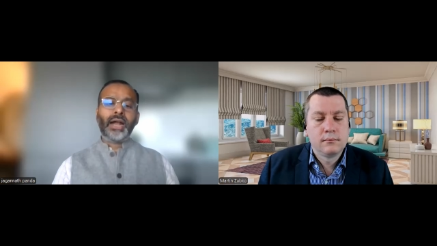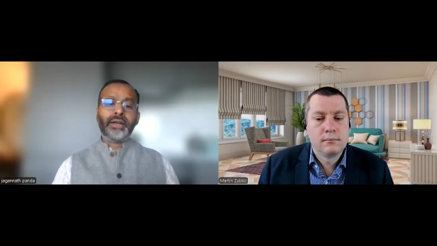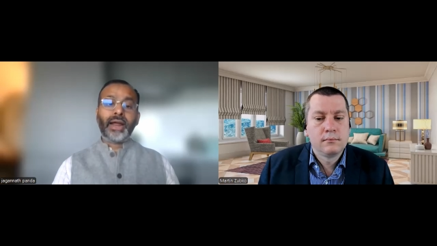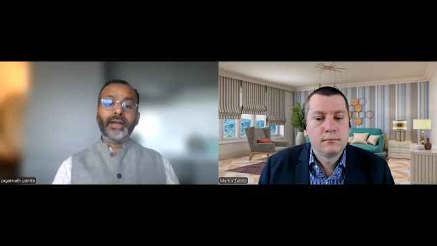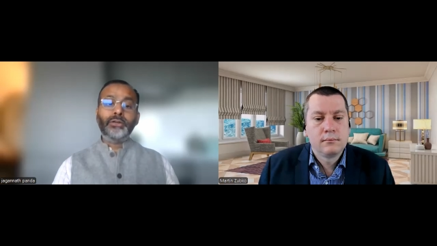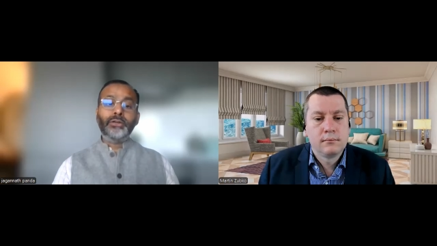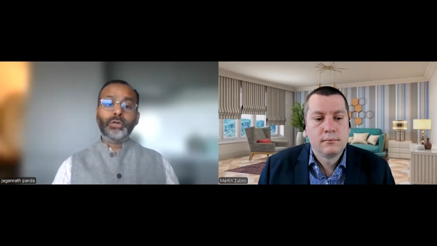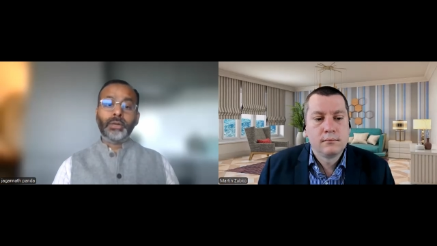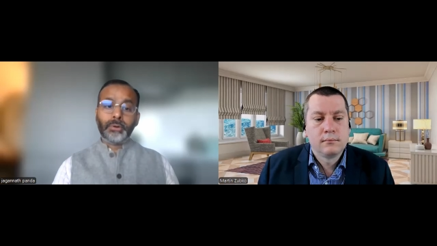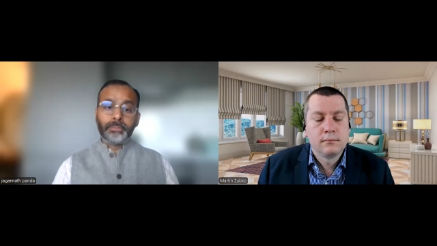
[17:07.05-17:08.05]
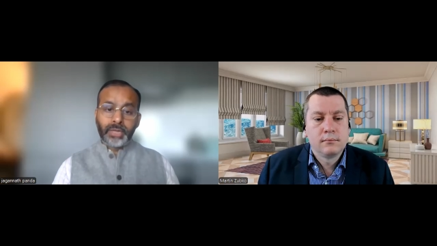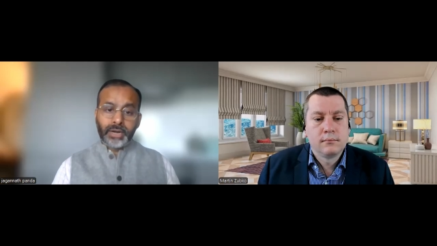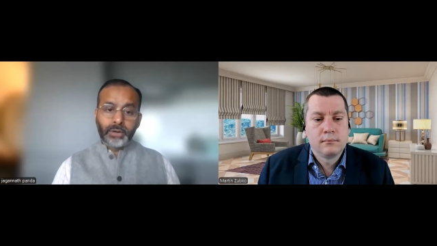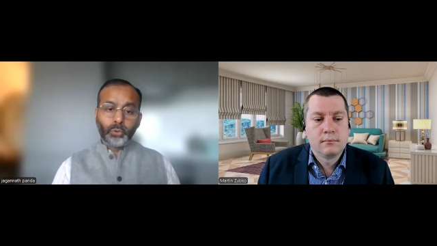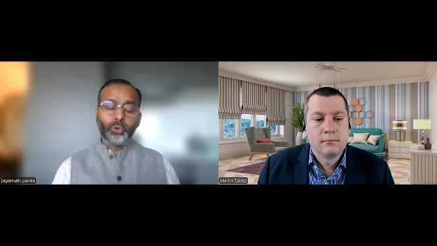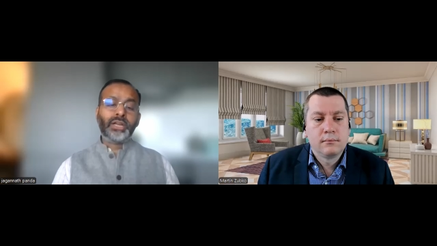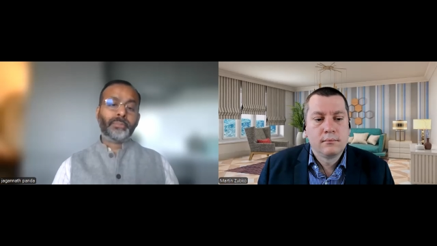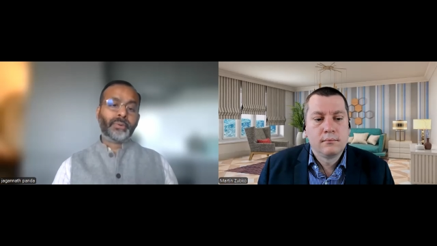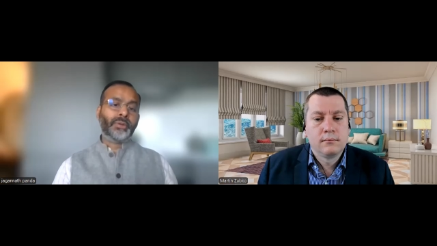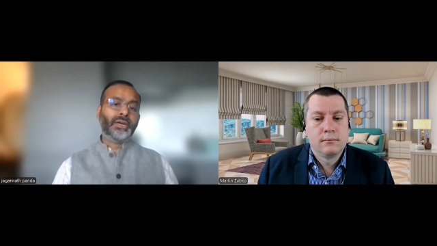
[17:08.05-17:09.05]
Speaker 1: and trying to develop their own
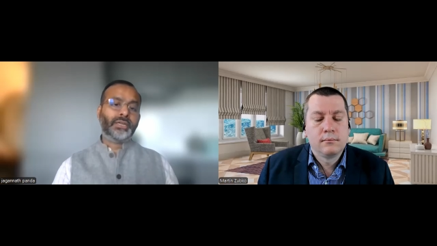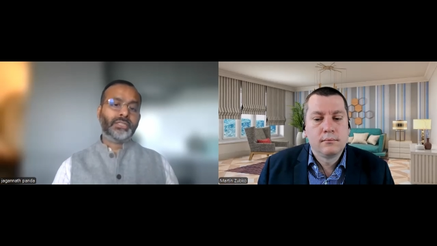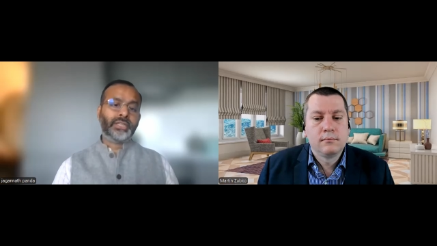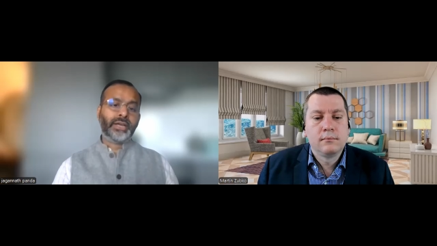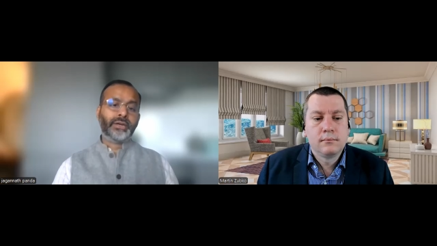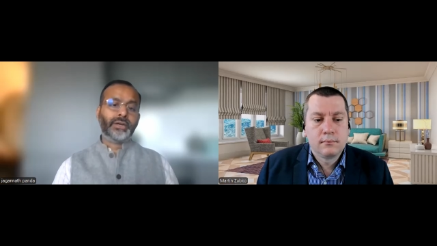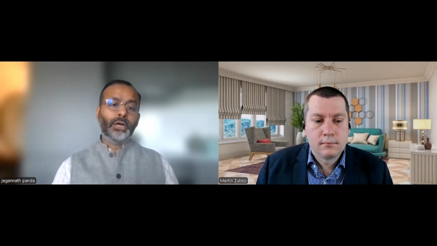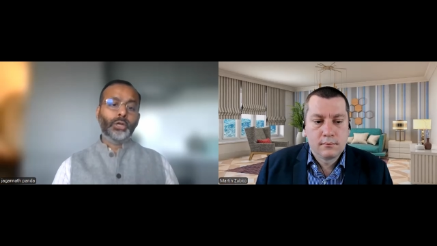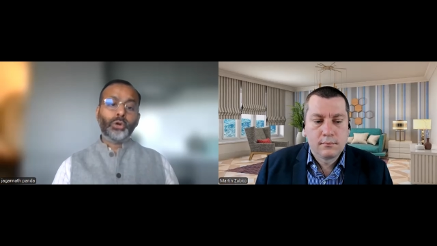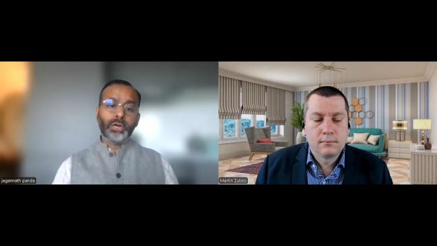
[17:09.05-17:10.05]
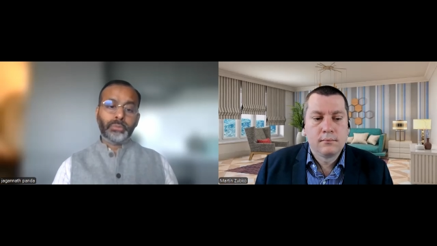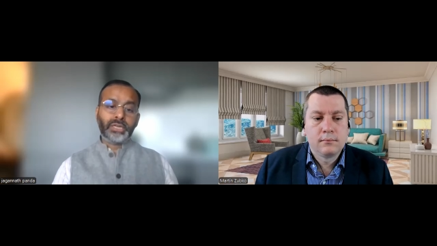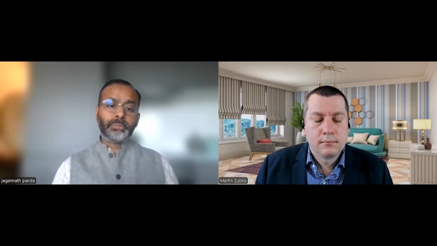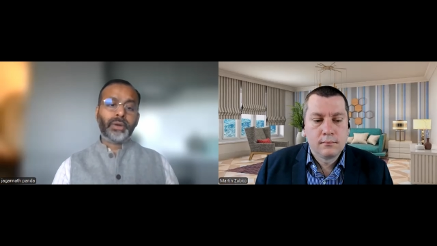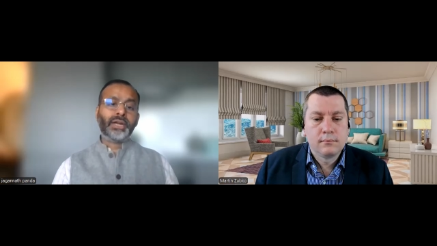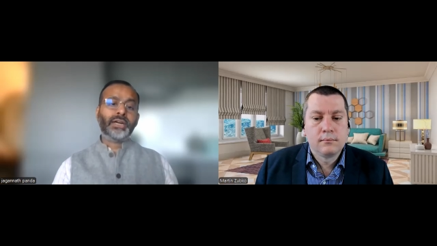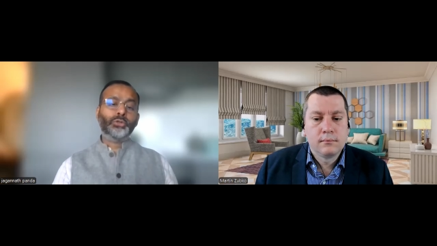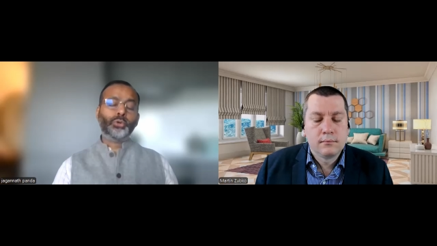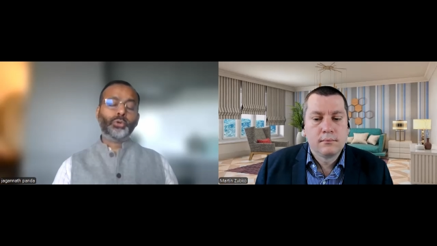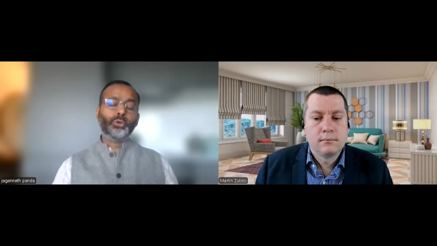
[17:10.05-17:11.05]
capabilities there through investment
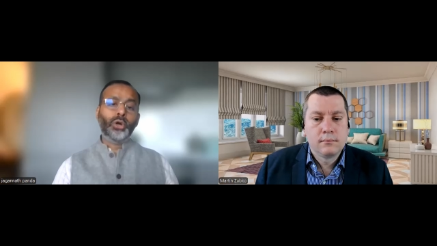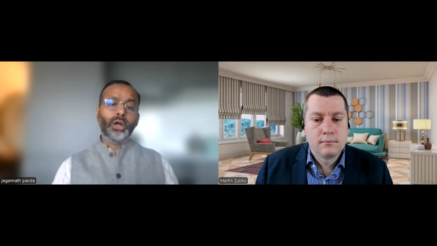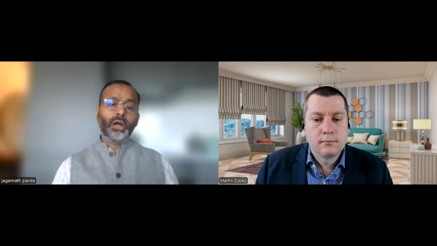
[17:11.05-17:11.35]
and through